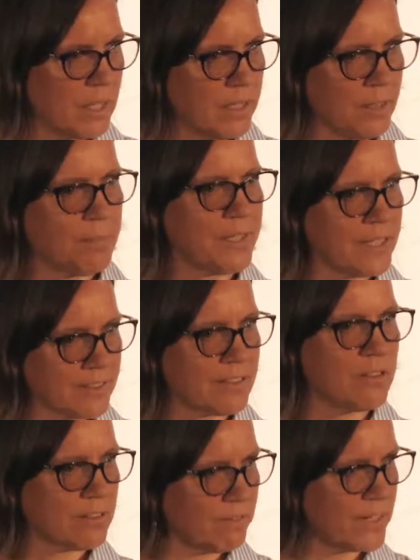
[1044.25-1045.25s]
Yeah, but it's
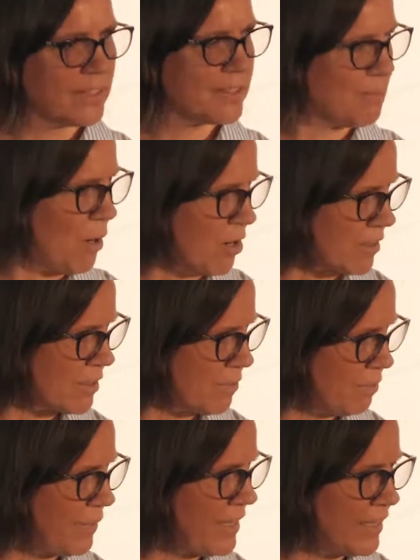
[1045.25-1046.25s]
not very
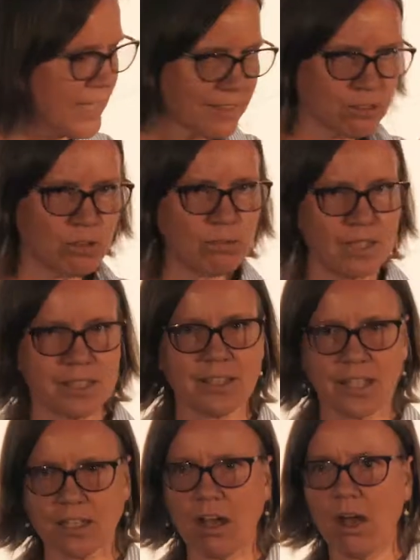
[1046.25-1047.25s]
smart. We need to
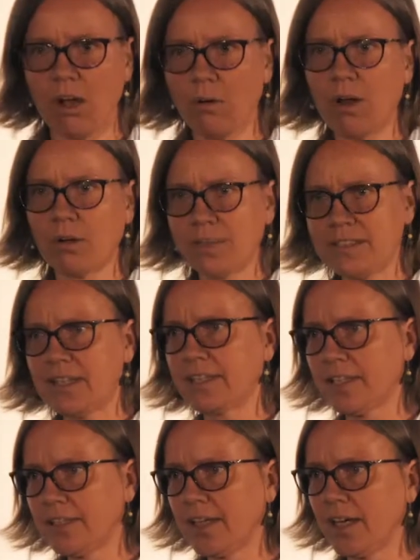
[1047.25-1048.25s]
rethink how are we
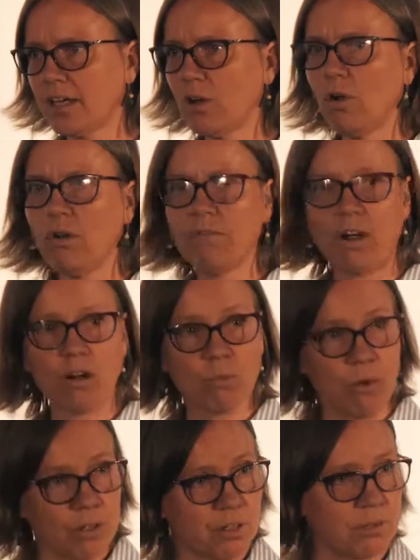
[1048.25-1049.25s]
taking care of our
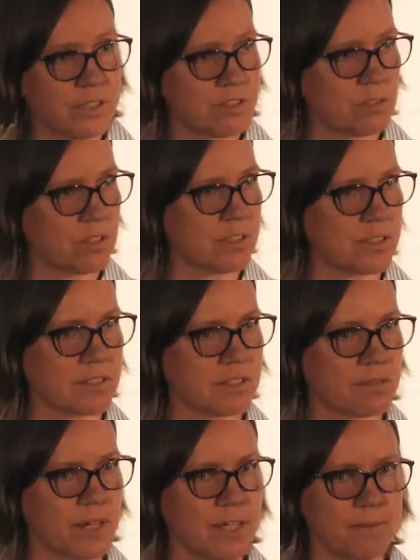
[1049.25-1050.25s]
water resources,
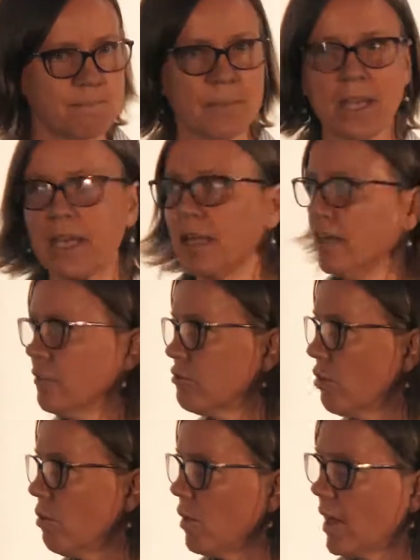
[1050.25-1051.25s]
right?
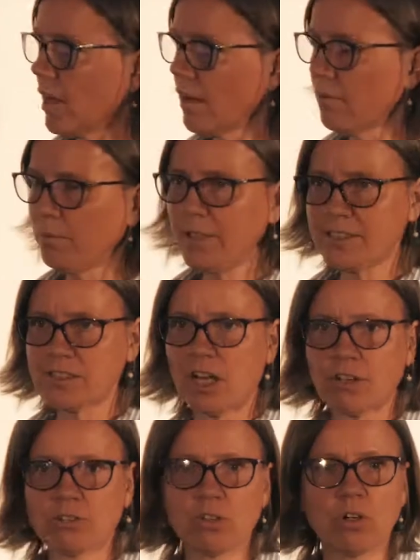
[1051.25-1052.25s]
So we
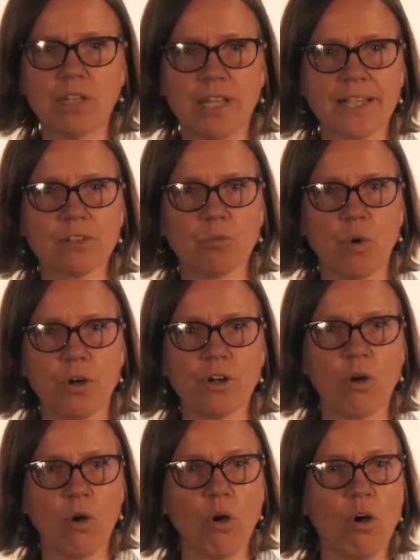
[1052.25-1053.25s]
started to collect
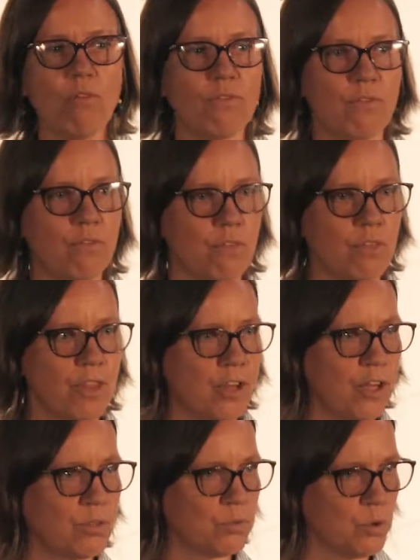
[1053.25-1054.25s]
water off
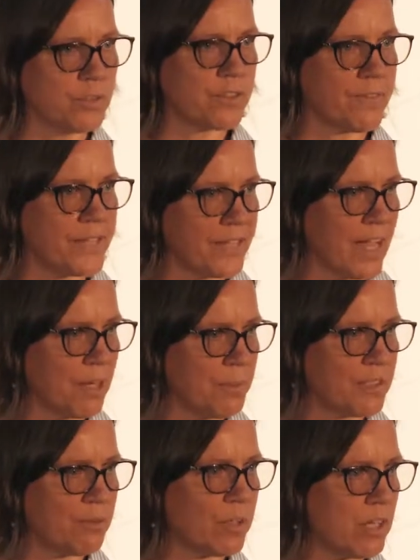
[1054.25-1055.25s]
the roofs of the
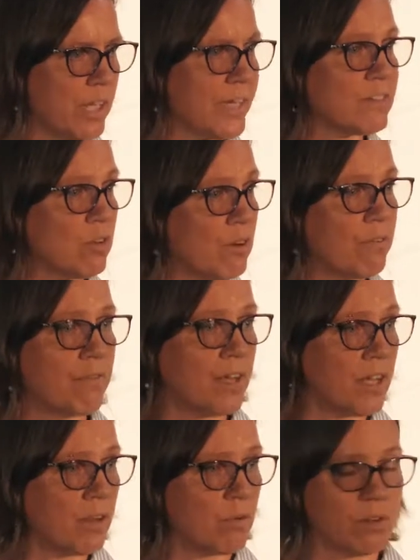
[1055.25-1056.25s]
Academy. So we collect off
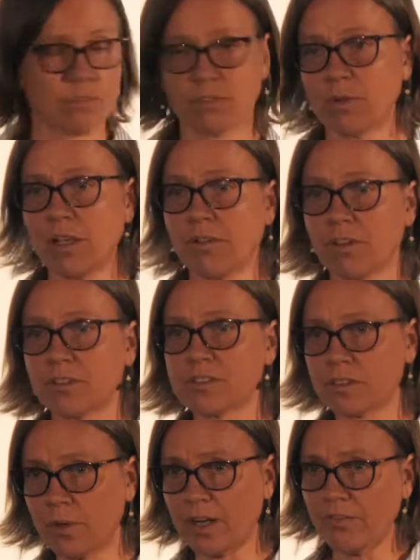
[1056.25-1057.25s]
1,200
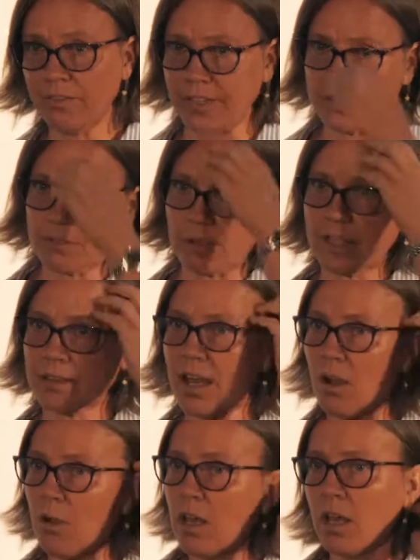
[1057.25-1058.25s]
square feet. Right
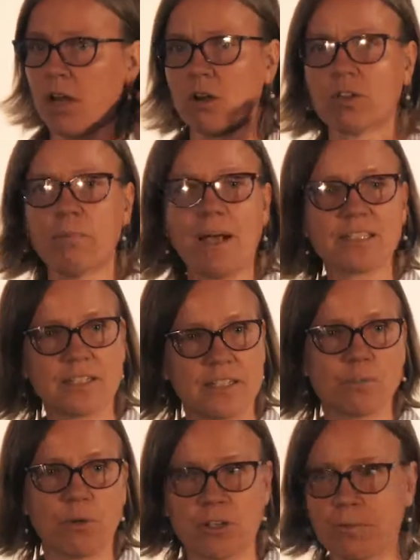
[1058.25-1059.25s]
now, our capacity
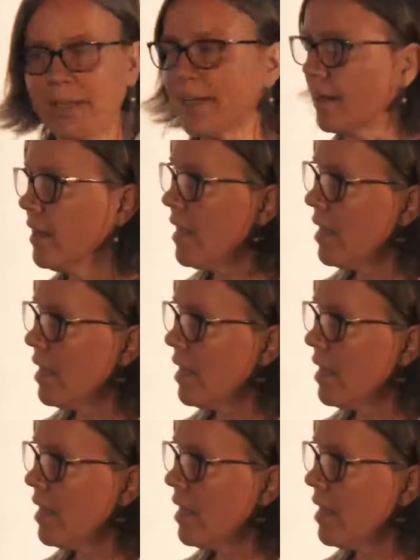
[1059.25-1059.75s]
is much bigger.